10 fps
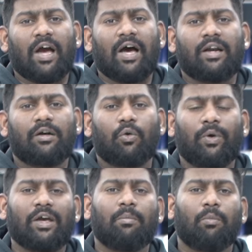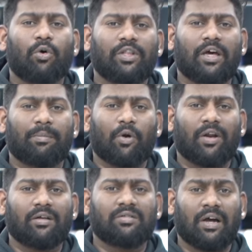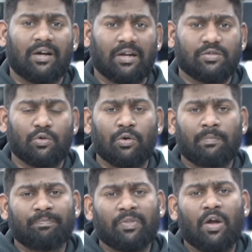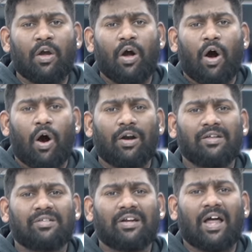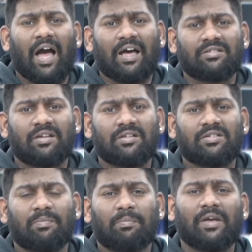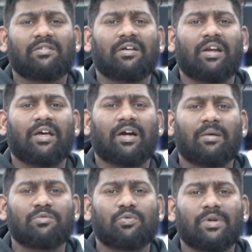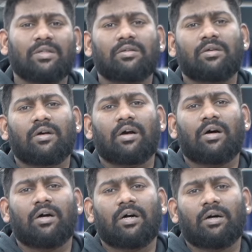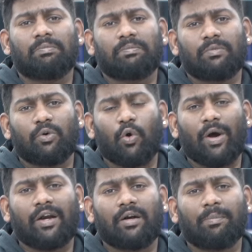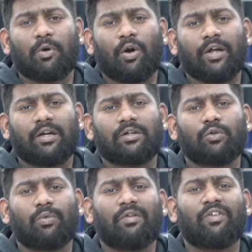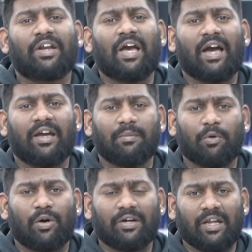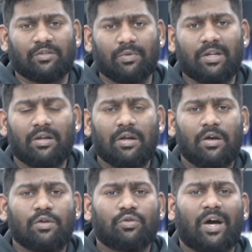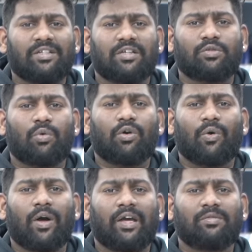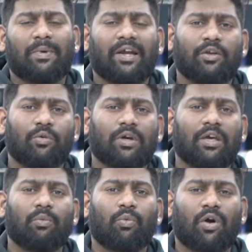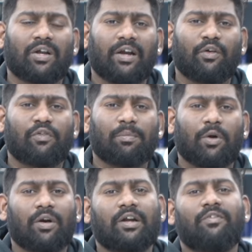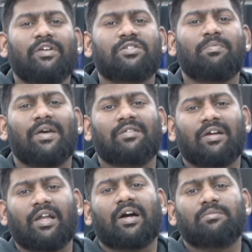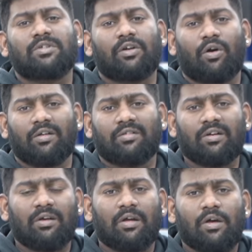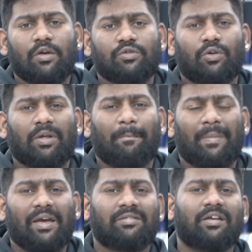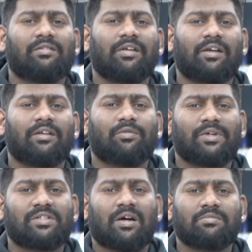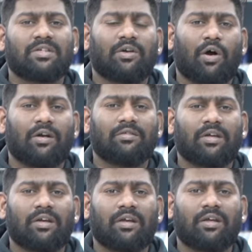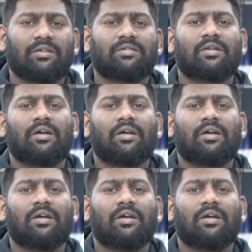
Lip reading: are doing both their products at our store. Audison as such basically comes with a low-end product to a very high-end product as well. So I just want to explain you what kind of a product which basically comes in Audison. So the basic series which comes in Audison is,